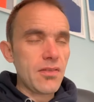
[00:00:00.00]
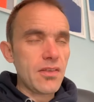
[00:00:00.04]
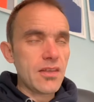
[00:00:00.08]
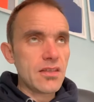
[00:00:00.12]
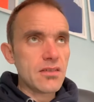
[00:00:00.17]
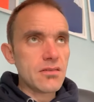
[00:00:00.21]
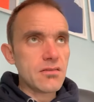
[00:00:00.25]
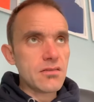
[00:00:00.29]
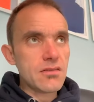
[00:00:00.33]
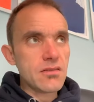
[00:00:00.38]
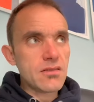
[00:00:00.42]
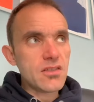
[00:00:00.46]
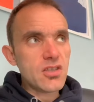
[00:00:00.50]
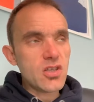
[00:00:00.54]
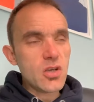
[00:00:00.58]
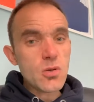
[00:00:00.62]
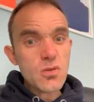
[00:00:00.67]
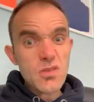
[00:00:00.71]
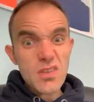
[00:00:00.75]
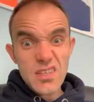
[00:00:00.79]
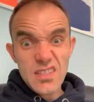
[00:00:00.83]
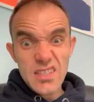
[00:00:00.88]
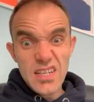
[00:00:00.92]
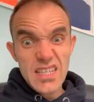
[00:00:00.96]
I think
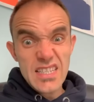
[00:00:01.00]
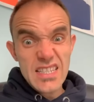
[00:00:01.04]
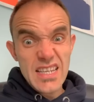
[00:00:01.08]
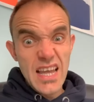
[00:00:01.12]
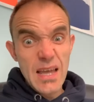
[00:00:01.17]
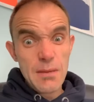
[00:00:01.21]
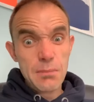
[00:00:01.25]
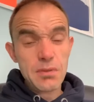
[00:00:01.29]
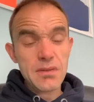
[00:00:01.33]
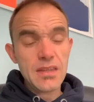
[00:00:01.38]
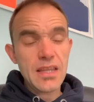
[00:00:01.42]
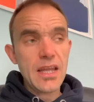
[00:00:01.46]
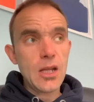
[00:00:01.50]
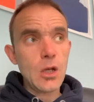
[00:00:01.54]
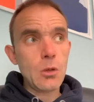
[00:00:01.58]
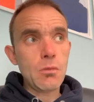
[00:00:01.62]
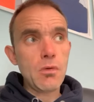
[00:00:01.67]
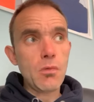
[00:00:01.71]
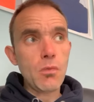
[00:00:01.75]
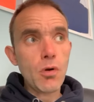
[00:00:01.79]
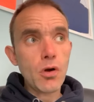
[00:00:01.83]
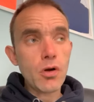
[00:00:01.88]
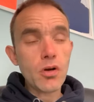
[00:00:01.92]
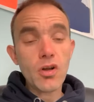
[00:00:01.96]
two things need to happen then.
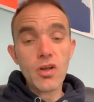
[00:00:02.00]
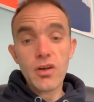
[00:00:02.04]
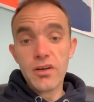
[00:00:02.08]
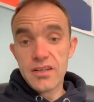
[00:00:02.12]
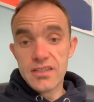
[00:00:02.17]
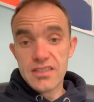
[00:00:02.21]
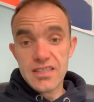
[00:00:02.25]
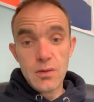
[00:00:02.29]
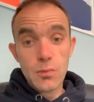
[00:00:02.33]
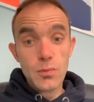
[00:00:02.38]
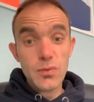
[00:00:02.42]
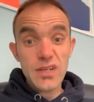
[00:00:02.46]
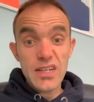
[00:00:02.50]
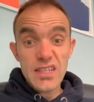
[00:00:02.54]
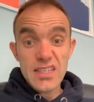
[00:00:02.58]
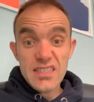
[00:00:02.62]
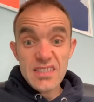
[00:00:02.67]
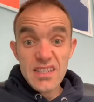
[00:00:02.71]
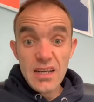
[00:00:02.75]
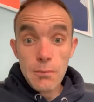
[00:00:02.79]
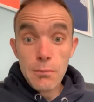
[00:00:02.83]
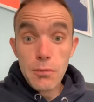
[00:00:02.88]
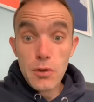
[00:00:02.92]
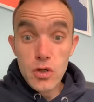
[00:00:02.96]
Number one, like I said, we need
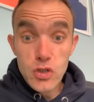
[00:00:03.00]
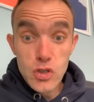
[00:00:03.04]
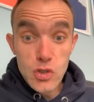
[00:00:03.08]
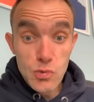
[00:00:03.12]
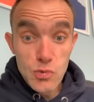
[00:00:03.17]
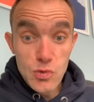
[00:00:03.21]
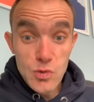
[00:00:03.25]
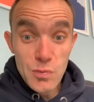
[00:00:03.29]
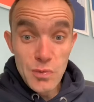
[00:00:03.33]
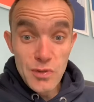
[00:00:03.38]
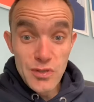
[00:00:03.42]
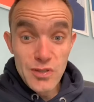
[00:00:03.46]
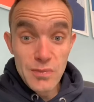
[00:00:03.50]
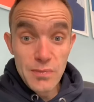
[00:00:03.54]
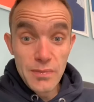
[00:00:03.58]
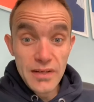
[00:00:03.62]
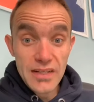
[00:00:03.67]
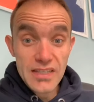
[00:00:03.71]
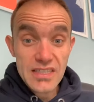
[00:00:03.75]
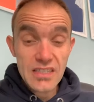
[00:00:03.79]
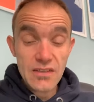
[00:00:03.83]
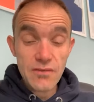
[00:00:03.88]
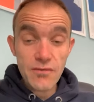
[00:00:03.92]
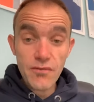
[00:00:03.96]
to take personal
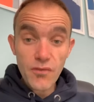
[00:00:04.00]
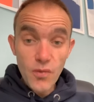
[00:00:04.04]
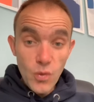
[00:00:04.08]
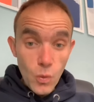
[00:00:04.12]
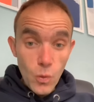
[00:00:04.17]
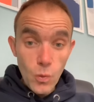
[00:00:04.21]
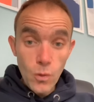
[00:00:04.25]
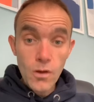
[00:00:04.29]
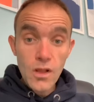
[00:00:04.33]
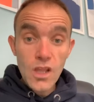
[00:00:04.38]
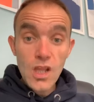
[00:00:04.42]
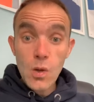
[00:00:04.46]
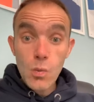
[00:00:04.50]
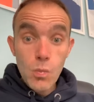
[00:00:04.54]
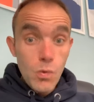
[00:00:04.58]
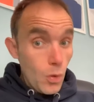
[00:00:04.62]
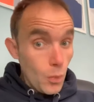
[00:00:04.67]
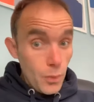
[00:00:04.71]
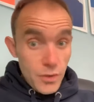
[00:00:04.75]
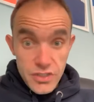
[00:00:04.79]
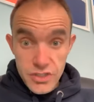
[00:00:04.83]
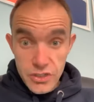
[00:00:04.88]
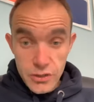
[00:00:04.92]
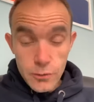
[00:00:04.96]
responsibility for
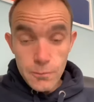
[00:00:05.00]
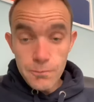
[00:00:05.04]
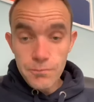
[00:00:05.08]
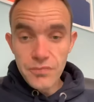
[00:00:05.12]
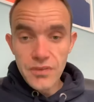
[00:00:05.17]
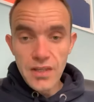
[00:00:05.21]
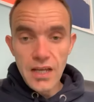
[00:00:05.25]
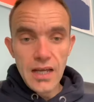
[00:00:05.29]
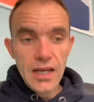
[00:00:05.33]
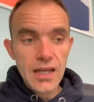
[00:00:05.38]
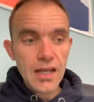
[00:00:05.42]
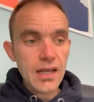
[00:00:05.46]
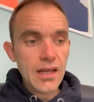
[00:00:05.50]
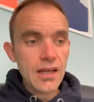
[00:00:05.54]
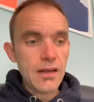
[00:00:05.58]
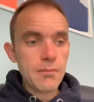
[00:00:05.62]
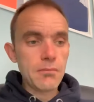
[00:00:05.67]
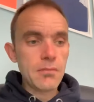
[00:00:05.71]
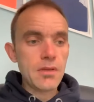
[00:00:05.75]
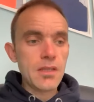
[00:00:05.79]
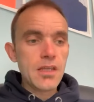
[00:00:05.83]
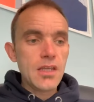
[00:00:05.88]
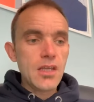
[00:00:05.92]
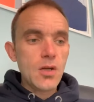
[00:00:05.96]
what we do.
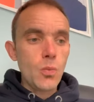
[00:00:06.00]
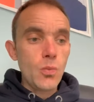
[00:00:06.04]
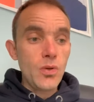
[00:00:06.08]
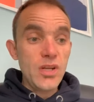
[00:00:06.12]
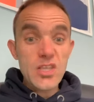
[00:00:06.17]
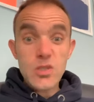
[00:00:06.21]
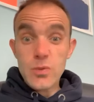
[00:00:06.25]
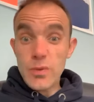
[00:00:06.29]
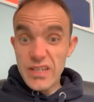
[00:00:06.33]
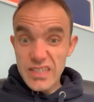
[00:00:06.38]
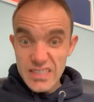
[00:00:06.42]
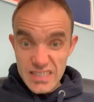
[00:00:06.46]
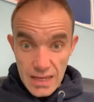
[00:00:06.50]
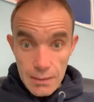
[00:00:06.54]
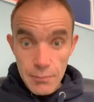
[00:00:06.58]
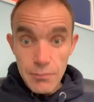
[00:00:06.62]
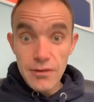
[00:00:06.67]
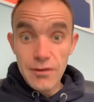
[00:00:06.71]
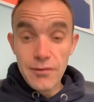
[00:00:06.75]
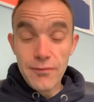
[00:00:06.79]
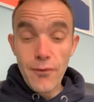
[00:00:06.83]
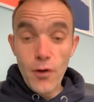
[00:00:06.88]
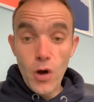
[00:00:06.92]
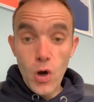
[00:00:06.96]
Um, we need to accept
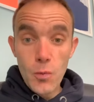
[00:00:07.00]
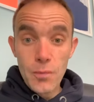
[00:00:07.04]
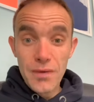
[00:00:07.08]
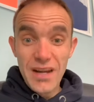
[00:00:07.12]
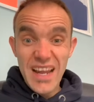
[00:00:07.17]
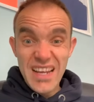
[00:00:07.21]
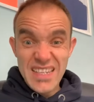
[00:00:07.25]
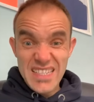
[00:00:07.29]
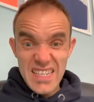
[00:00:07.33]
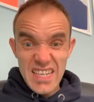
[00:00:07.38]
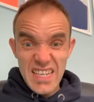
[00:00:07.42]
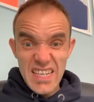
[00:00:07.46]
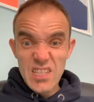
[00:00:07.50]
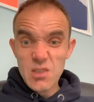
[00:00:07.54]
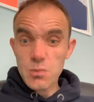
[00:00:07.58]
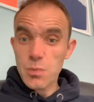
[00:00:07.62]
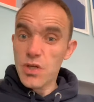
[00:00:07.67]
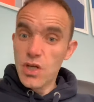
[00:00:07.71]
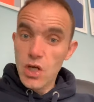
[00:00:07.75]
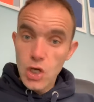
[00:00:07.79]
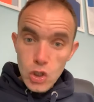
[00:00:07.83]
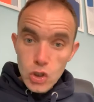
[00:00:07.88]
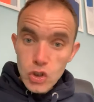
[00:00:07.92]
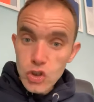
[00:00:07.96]
the environment as it is.
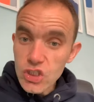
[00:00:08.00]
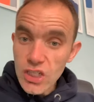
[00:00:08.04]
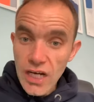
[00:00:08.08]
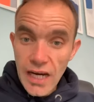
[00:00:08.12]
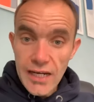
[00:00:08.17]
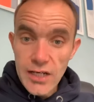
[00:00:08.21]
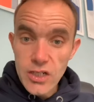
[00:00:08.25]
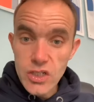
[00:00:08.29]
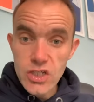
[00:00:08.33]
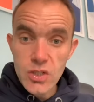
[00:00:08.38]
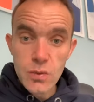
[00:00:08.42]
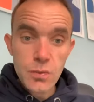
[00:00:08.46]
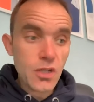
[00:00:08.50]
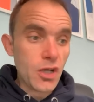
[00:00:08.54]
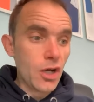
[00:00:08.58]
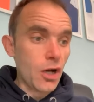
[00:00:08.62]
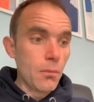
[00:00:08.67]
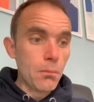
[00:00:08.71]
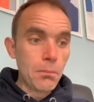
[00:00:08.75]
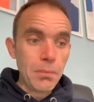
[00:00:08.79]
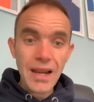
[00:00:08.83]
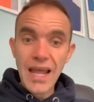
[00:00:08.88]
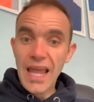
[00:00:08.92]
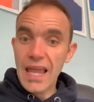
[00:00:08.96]
We can't change it. We
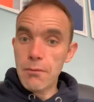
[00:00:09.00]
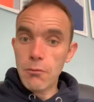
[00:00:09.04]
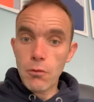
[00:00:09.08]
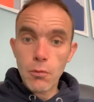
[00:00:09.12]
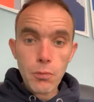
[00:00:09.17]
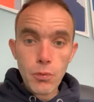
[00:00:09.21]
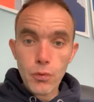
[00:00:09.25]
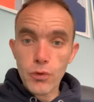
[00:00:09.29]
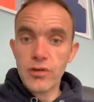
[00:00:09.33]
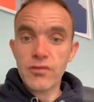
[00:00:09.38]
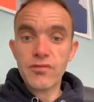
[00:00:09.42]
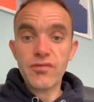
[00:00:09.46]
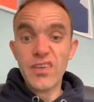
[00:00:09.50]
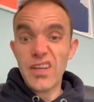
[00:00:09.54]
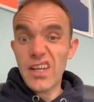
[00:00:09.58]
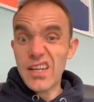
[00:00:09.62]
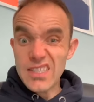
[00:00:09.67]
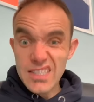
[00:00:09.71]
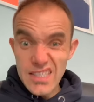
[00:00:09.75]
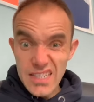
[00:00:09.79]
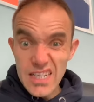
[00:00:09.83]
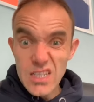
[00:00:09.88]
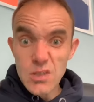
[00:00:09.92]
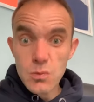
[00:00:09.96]
can't blame or point
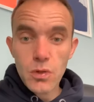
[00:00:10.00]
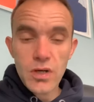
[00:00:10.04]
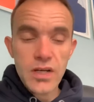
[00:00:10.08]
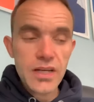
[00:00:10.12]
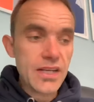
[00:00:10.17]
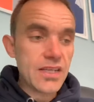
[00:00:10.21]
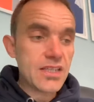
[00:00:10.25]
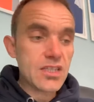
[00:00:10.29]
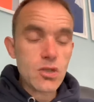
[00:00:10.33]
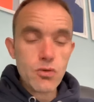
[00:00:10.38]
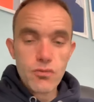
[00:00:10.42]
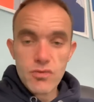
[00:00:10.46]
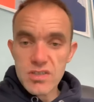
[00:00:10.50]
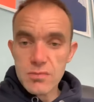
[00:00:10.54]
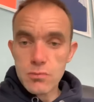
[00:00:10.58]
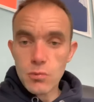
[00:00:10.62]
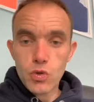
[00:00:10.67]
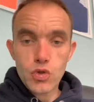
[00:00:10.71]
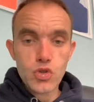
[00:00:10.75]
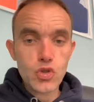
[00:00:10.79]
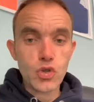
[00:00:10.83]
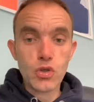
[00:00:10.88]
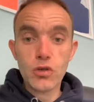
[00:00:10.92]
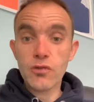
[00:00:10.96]
fingers. It is what it is. There is
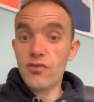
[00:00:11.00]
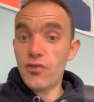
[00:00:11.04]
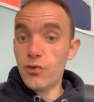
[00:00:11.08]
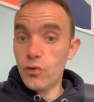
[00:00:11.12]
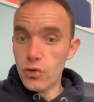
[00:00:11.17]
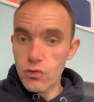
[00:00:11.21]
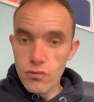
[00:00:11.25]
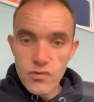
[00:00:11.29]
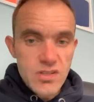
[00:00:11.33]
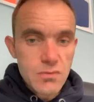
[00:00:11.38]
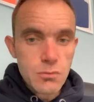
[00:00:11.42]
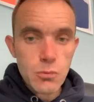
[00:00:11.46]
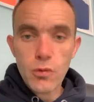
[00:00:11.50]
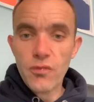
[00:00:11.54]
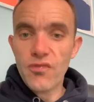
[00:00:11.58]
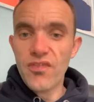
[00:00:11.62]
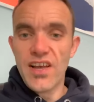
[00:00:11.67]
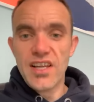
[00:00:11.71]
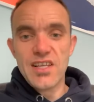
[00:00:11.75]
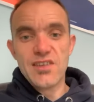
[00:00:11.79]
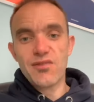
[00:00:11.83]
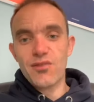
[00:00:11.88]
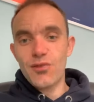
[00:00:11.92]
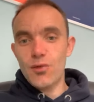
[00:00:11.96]
more junk food. There is more
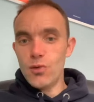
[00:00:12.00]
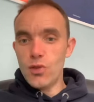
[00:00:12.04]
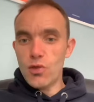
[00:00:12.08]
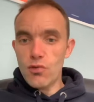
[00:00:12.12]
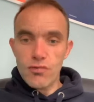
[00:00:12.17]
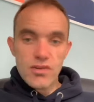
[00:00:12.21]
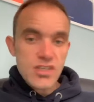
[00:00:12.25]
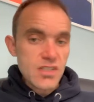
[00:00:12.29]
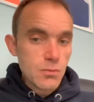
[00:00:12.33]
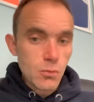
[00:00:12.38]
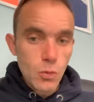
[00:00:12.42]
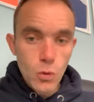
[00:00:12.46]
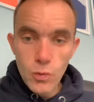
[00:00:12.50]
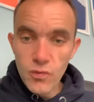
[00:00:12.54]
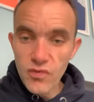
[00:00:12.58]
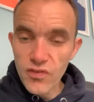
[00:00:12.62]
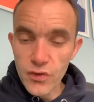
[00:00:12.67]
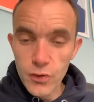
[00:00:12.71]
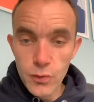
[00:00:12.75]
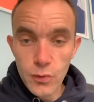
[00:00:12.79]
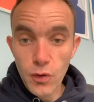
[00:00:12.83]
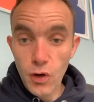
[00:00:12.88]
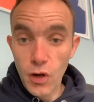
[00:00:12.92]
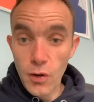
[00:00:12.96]
fast food. There is more
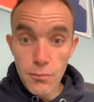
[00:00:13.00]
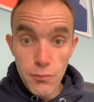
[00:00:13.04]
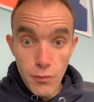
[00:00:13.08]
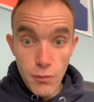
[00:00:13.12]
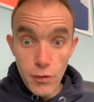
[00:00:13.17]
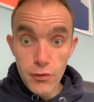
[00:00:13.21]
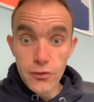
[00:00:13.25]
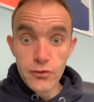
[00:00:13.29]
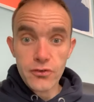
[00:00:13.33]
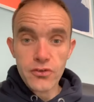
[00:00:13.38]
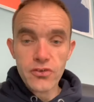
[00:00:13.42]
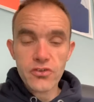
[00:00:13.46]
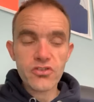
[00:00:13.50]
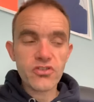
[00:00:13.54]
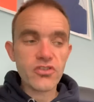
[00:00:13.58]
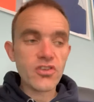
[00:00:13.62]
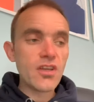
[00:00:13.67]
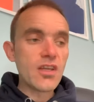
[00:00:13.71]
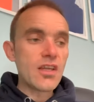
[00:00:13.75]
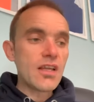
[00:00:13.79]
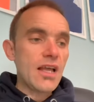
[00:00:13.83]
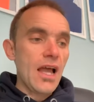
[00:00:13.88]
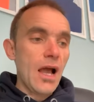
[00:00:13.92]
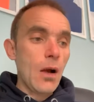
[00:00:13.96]
food like products.
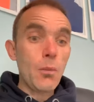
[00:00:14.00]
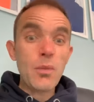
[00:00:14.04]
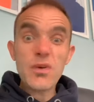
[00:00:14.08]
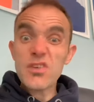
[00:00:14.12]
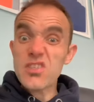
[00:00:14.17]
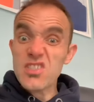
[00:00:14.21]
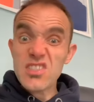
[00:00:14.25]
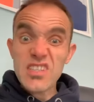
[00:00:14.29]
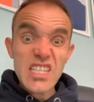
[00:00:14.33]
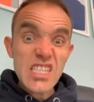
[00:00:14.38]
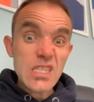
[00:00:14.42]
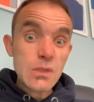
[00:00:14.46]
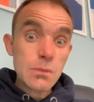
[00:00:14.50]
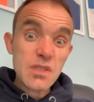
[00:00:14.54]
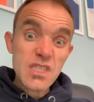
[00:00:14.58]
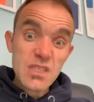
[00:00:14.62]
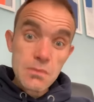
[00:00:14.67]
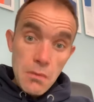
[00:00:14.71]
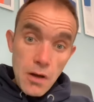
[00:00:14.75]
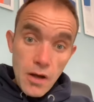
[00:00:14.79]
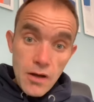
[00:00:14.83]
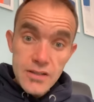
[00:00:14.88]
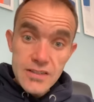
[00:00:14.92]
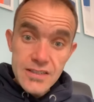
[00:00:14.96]
And we just need to be
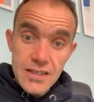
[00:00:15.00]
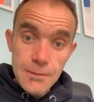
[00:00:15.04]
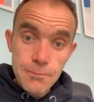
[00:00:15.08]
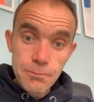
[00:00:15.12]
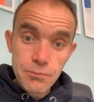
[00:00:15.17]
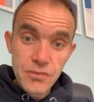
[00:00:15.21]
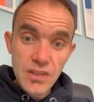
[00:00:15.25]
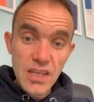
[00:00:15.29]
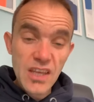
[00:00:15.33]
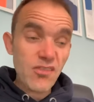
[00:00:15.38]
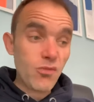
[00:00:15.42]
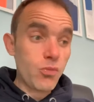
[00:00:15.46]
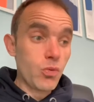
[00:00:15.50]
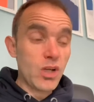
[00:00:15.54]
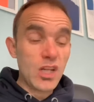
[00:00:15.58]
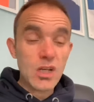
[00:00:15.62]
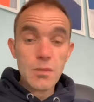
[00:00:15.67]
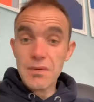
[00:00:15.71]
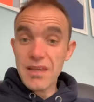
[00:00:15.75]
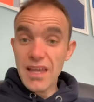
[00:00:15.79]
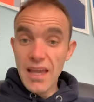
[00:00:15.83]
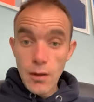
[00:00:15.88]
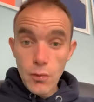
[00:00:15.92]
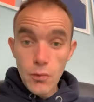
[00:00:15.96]
smarter if we're going
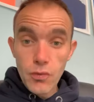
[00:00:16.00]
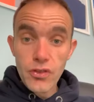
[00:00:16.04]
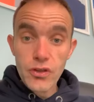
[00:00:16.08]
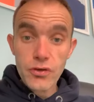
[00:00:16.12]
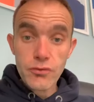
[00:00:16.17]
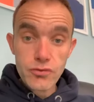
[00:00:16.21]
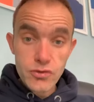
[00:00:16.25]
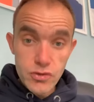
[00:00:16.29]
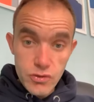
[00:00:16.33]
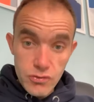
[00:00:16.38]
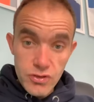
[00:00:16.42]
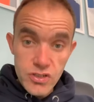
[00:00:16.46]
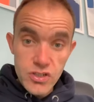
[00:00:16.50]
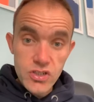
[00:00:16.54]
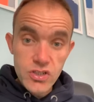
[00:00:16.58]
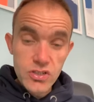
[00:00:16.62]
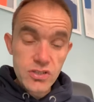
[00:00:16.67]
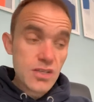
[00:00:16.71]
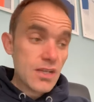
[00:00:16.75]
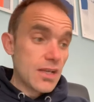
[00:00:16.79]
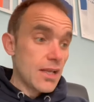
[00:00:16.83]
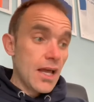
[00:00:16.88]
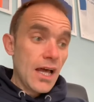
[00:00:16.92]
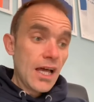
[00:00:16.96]
to be healthier as
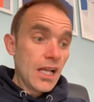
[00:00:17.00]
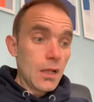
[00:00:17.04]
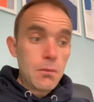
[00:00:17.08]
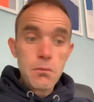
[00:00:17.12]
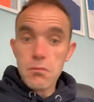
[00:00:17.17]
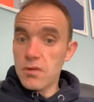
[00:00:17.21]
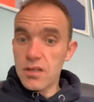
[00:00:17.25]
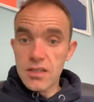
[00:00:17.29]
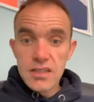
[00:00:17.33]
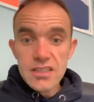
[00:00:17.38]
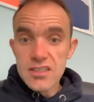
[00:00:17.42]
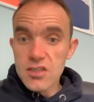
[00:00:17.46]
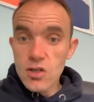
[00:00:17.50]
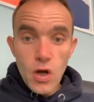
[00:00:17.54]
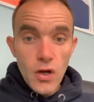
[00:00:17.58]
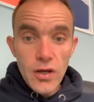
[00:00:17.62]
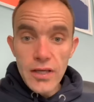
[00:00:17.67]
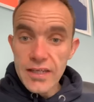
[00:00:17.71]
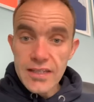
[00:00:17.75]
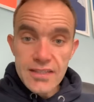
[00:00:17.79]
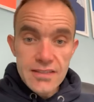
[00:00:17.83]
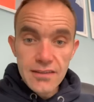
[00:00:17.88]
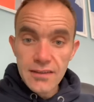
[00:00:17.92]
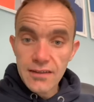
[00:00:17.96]
creatures. And um, it's not
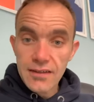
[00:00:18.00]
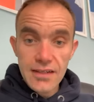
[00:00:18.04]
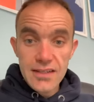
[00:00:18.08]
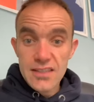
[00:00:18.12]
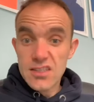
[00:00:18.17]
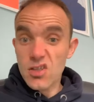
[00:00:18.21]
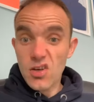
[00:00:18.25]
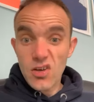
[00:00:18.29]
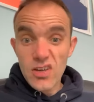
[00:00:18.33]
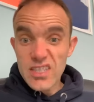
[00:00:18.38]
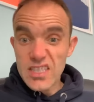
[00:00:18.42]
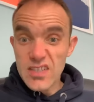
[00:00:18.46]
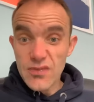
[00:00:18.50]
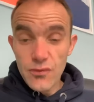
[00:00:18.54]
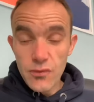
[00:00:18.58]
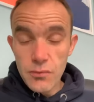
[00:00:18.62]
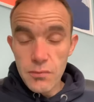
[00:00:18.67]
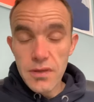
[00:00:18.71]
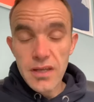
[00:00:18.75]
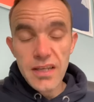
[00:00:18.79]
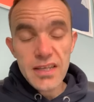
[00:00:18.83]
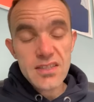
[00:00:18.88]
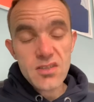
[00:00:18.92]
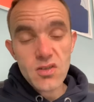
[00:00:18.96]
easy. And it's not easy for
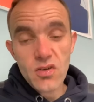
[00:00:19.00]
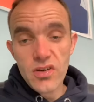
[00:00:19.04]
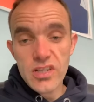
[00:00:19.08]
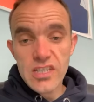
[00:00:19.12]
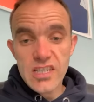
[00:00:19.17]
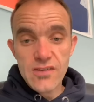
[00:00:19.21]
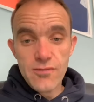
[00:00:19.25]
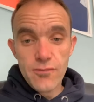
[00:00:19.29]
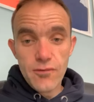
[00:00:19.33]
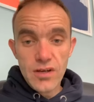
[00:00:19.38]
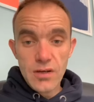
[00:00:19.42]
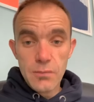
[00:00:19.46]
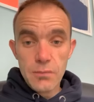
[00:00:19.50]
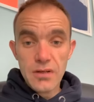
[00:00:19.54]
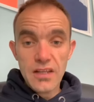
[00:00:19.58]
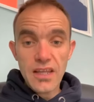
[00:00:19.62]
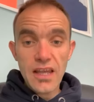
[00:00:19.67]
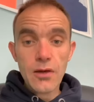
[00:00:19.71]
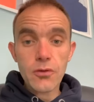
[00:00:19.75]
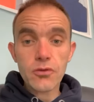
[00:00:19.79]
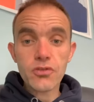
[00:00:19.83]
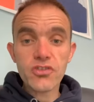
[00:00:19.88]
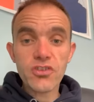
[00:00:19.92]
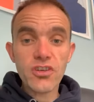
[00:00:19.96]
me. It's not easy for
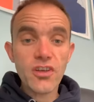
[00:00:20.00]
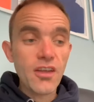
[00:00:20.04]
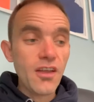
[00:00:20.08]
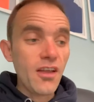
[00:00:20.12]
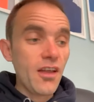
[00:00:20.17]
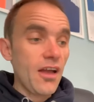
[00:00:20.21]
anybody else.